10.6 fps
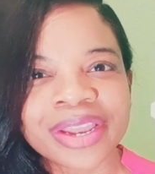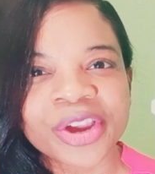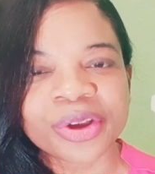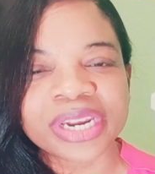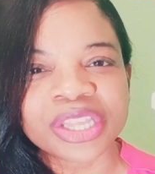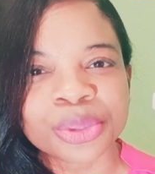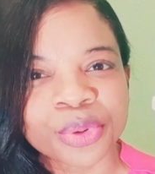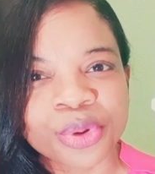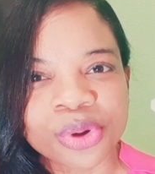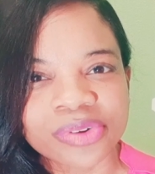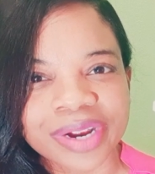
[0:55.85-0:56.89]
hair length
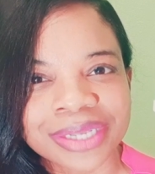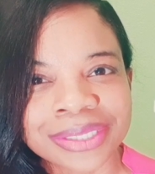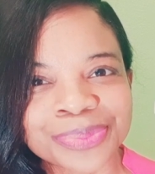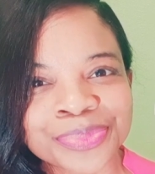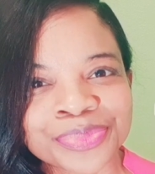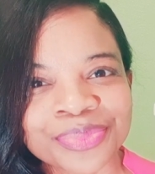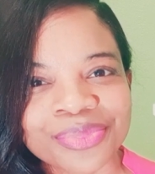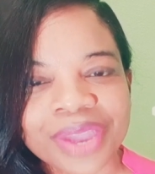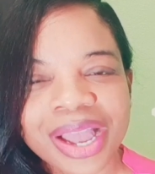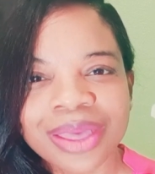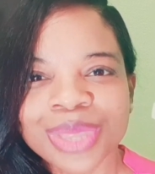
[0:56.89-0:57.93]
progress,
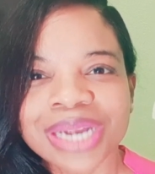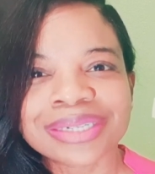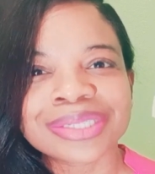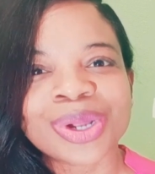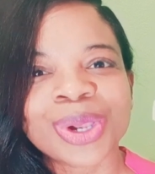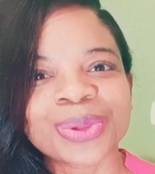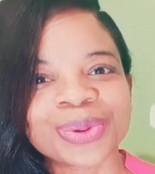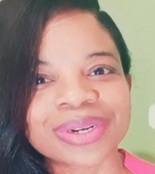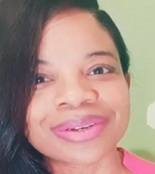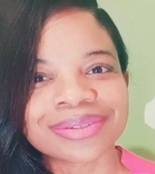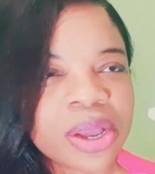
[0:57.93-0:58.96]
and that is all
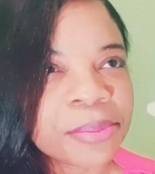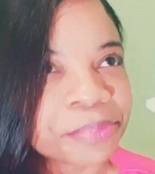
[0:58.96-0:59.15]
good.